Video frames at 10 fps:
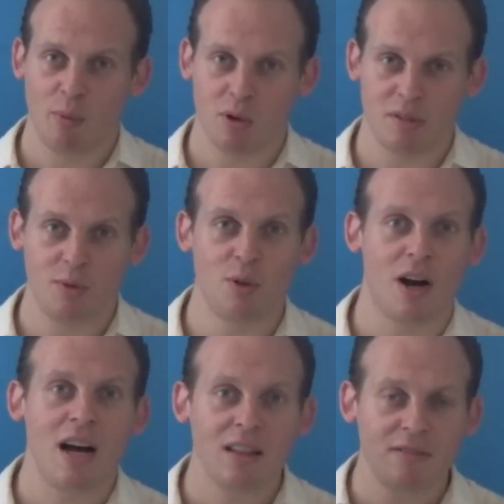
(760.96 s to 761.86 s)
because if you're
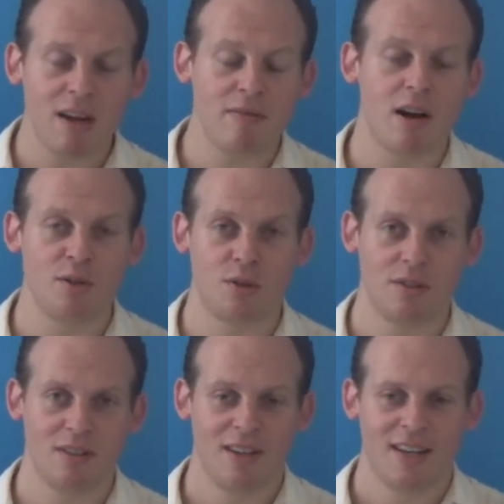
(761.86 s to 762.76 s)
under 500,
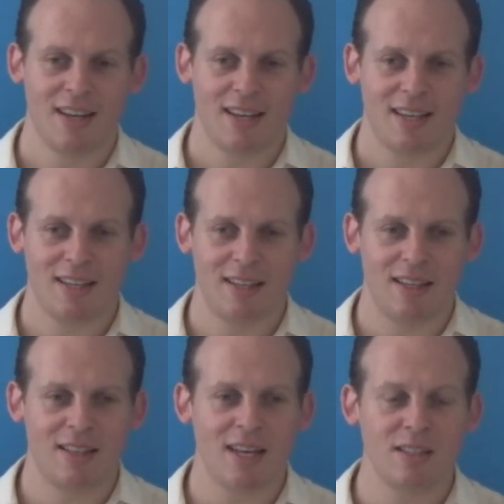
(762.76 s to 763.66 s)

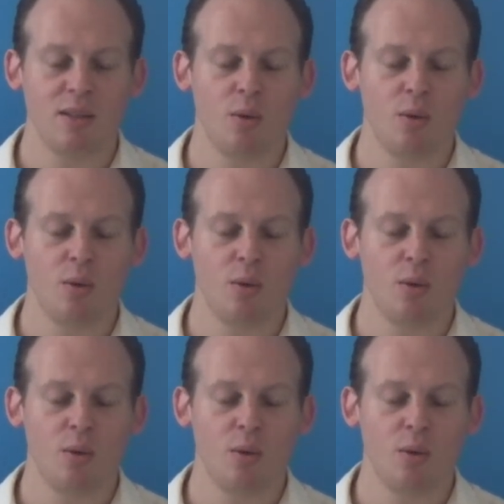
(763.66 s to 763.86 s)
it doesn't